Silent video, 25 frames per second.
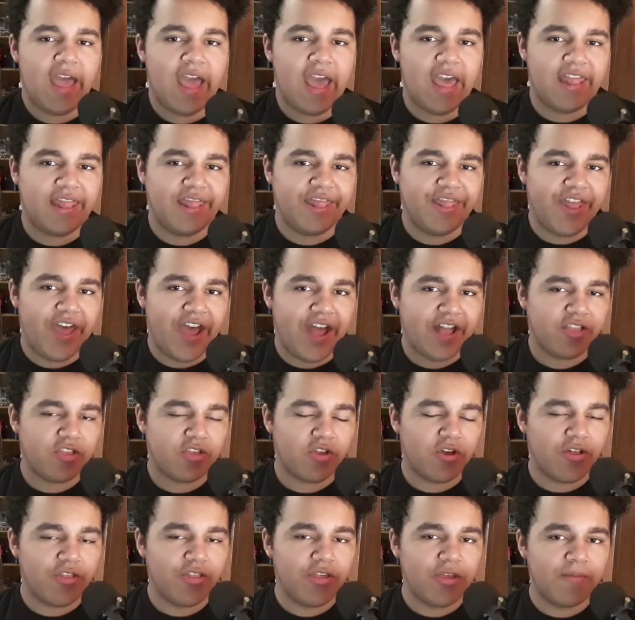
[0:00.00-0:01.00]
And
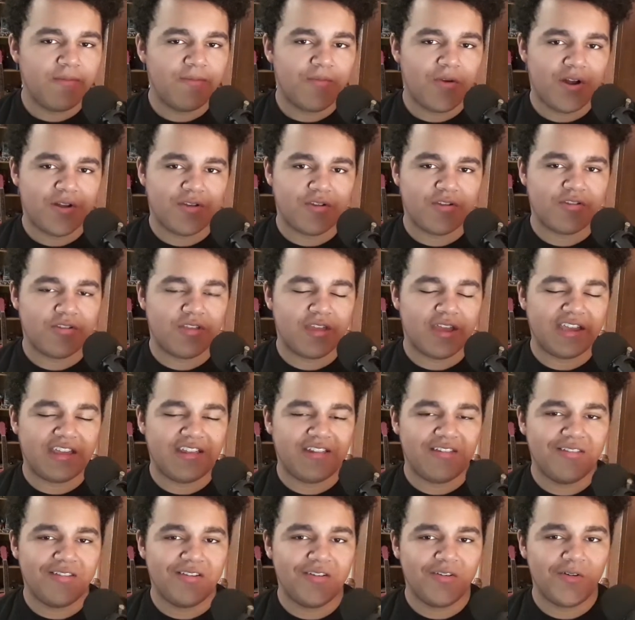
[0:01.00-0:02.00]
that's all the impressions I
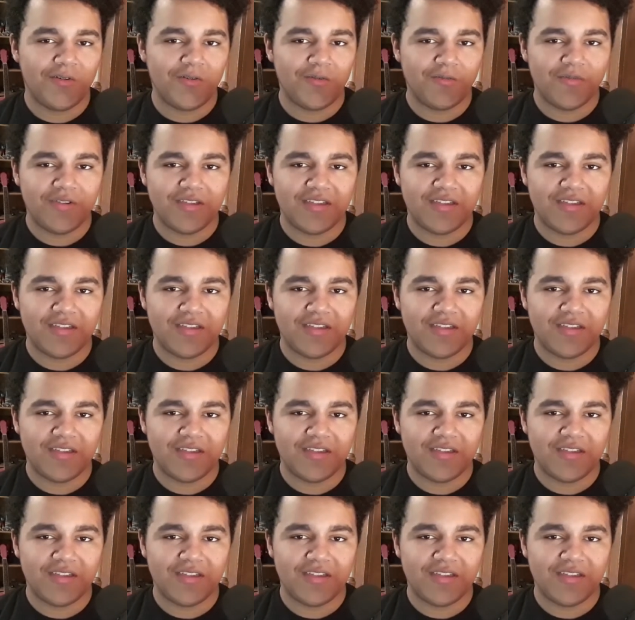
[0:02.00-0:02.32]
can do